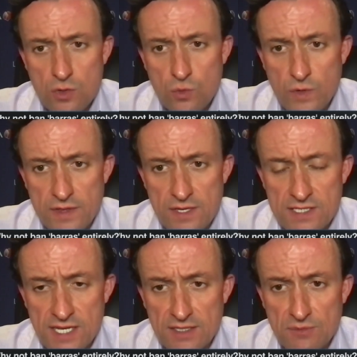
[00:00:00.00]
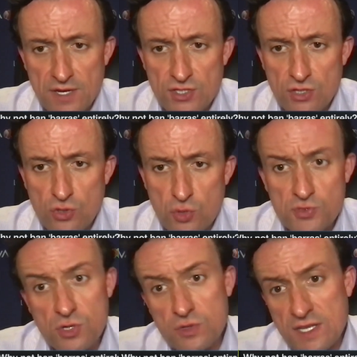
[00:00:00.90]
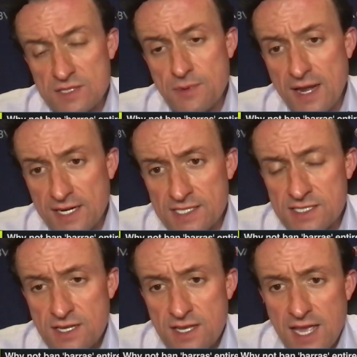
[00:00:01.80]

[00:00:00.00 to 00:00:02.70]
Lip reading: with these animation groups or these barras,